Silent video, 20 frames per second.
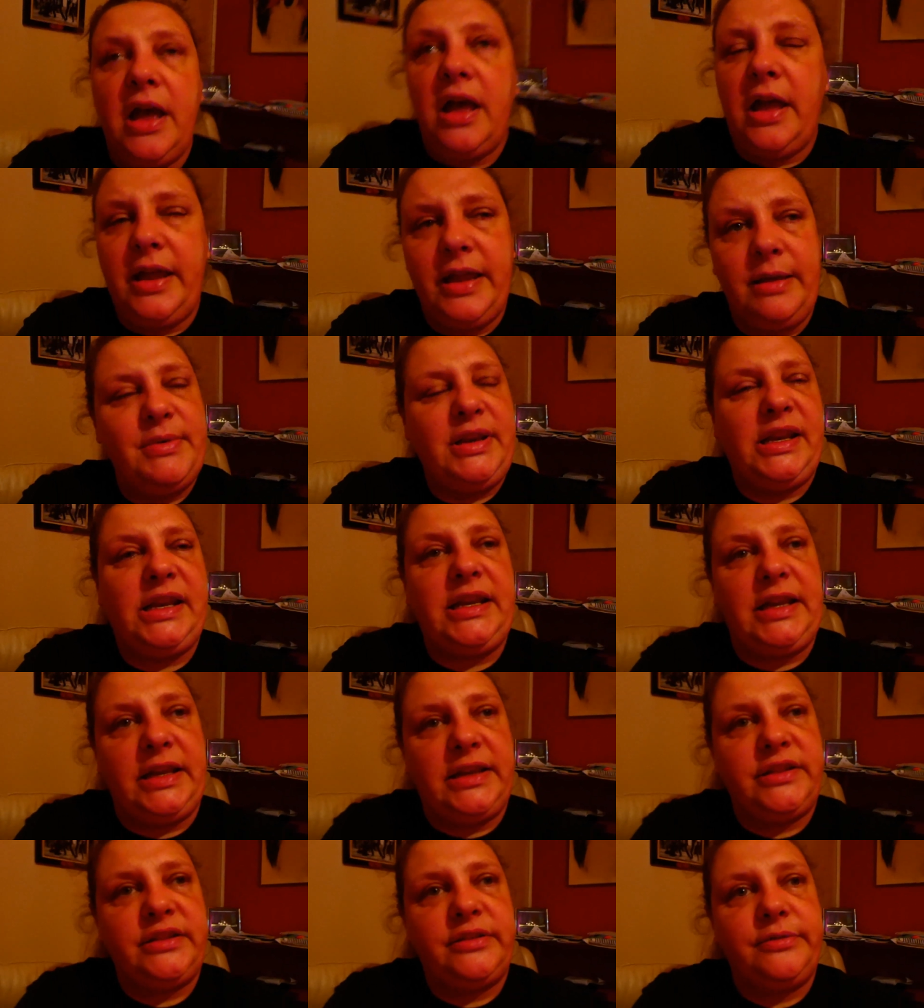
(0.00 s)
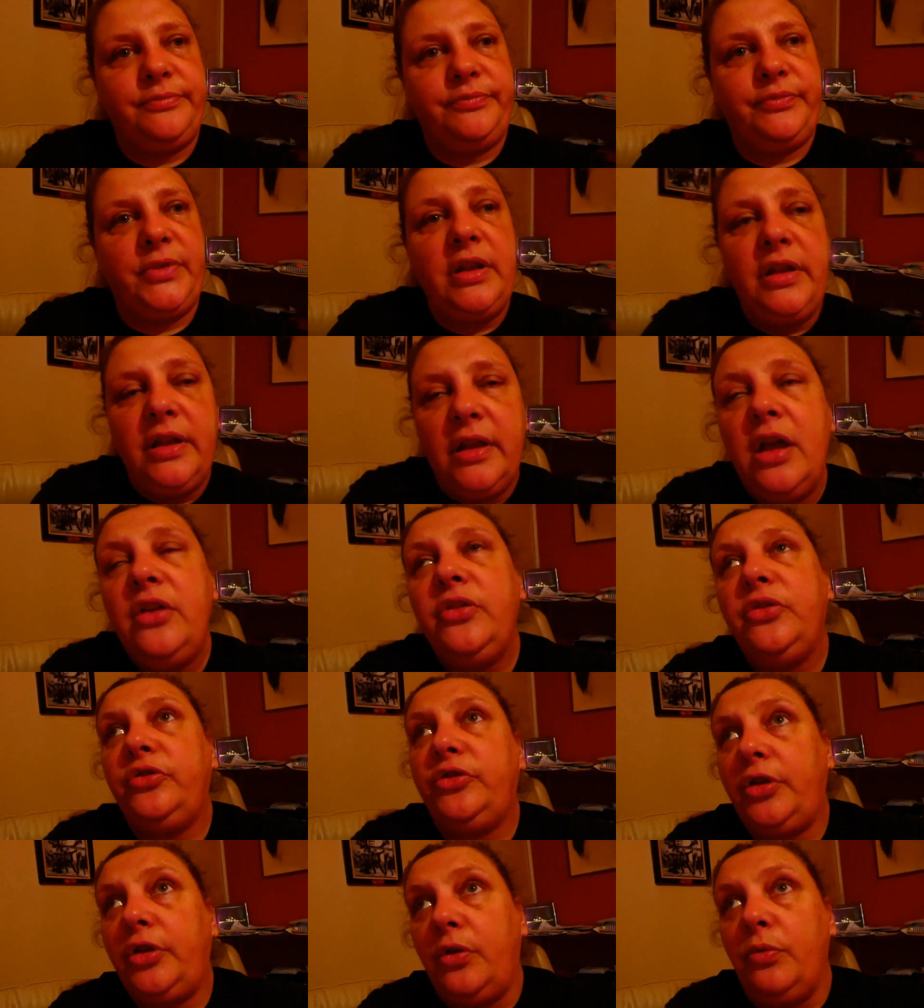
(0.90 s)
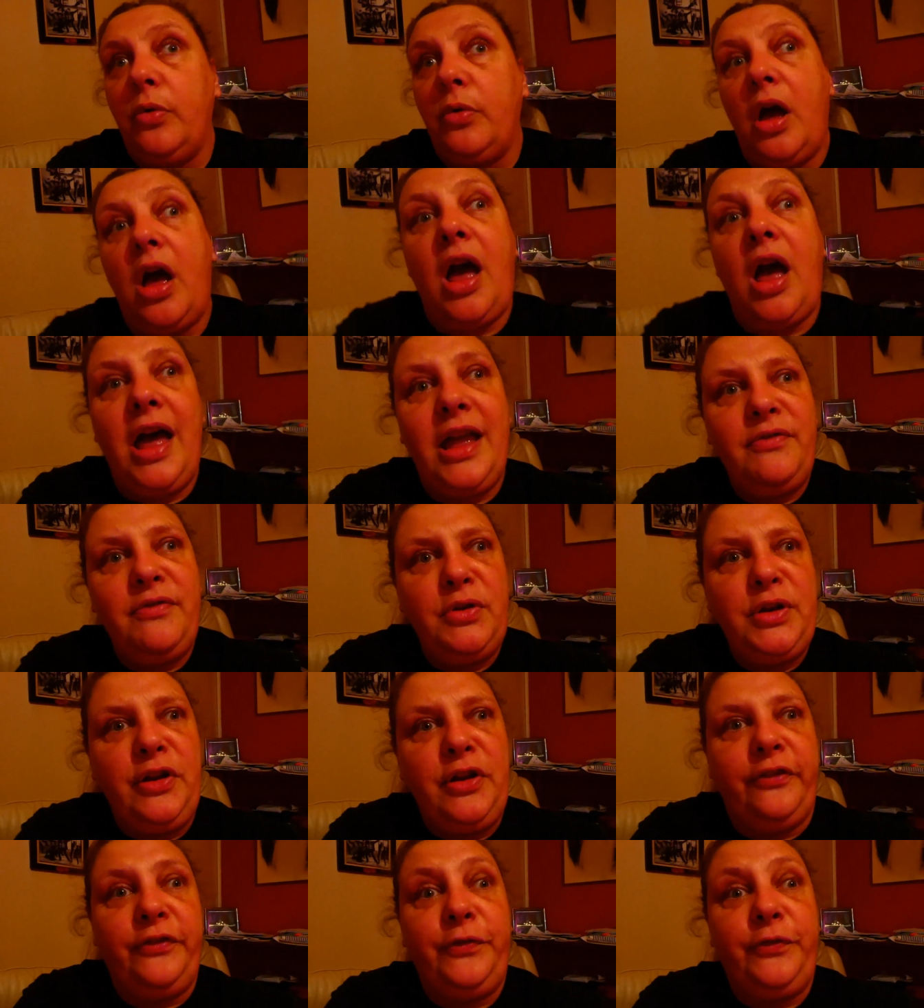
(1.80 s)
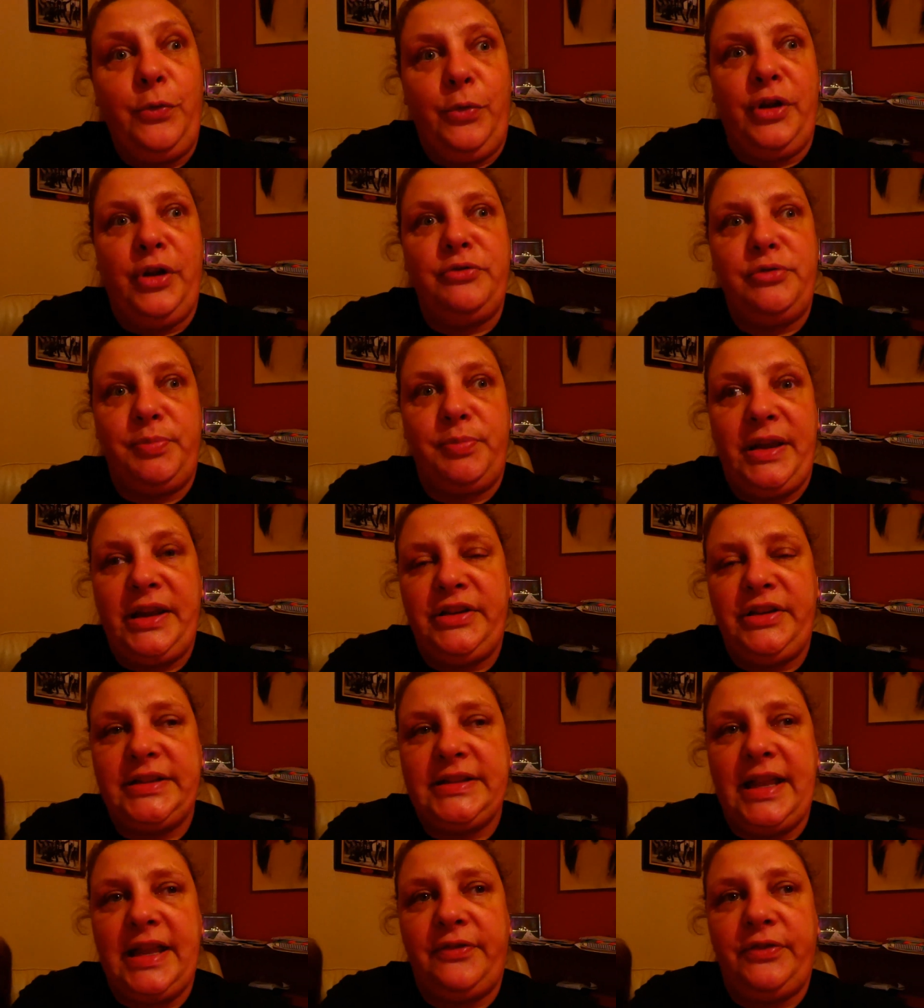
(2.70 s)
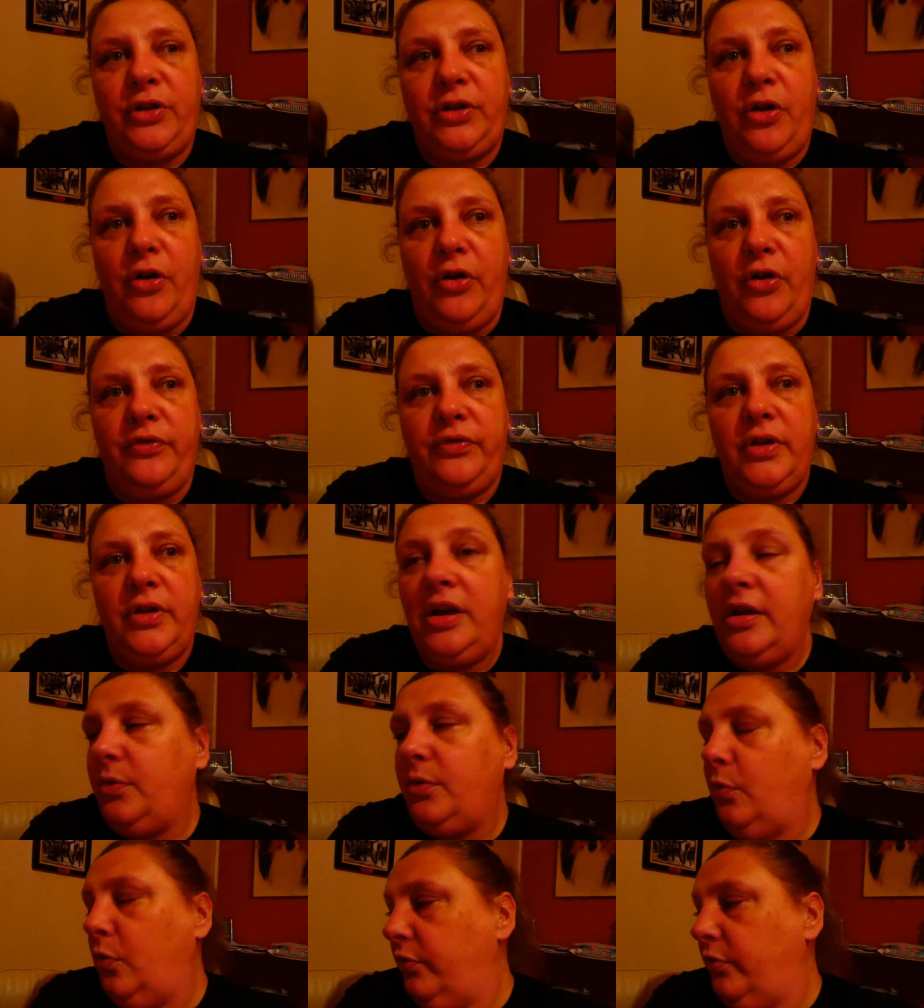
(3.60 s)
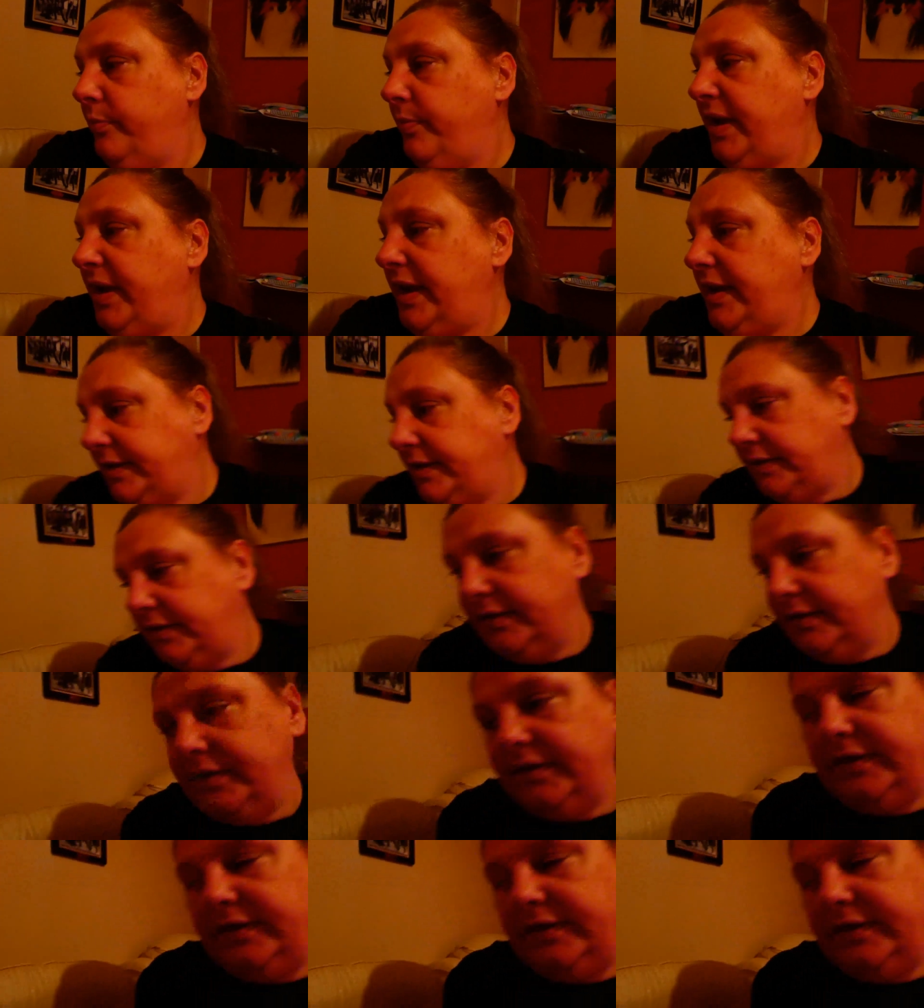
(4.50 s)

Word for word: I am an idiot. So, I've only got 400 pages left of War and Peace.